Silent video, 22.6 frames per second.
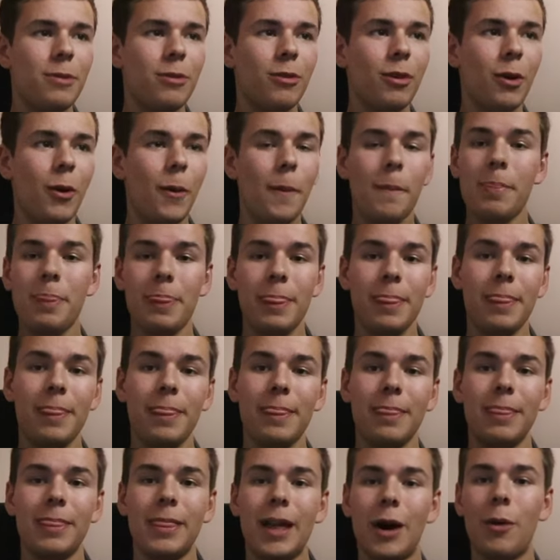So,
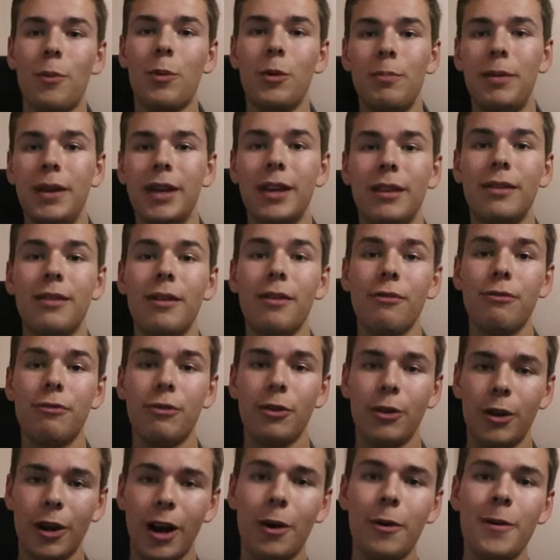that will be it
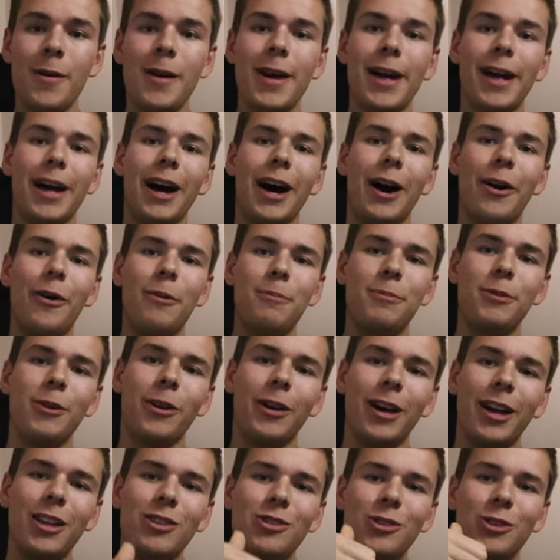for now. I hope you
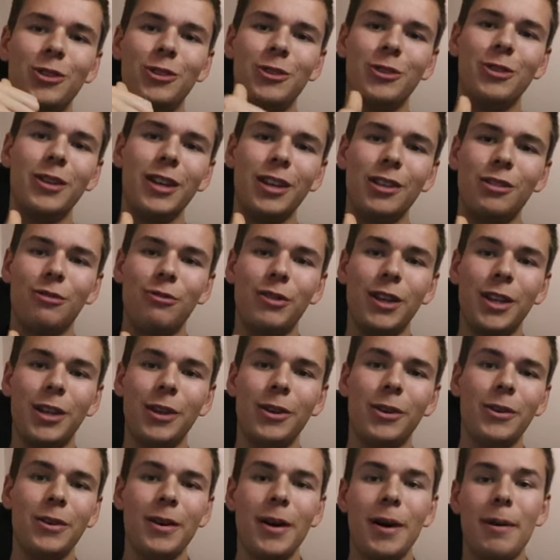all enjoyed today's
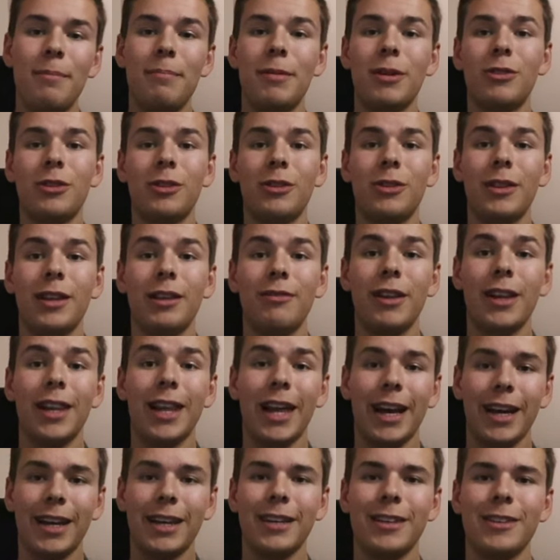video. Make sure to leave a
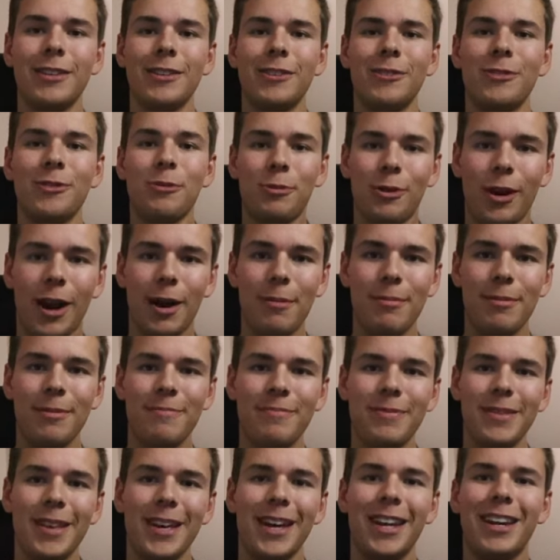like, subscribe.
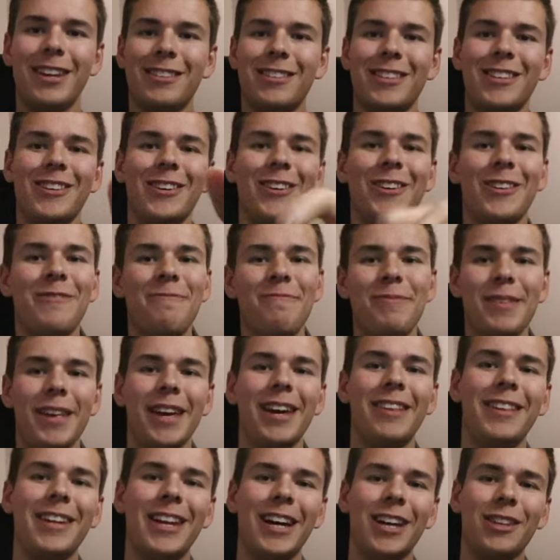And I'll see you all
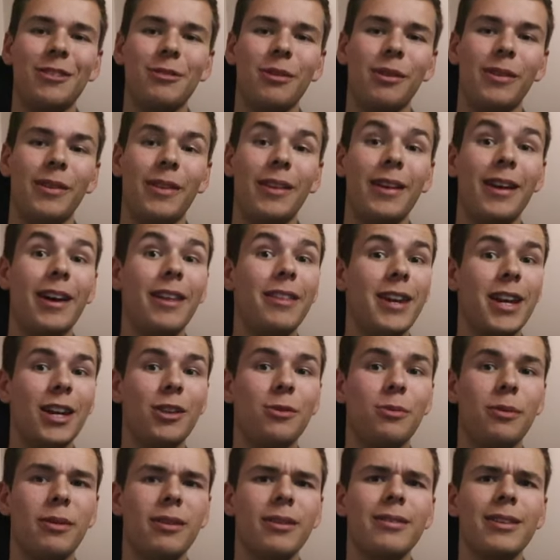in the next one. And the
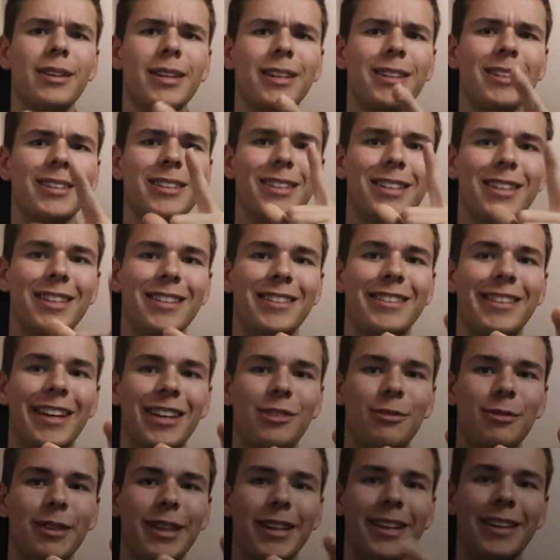next one is
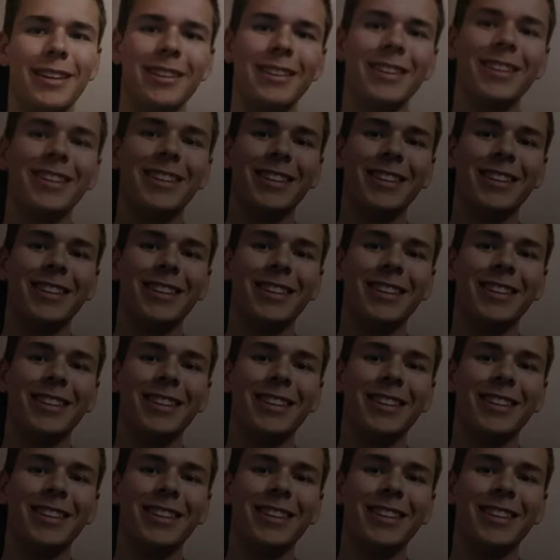next week.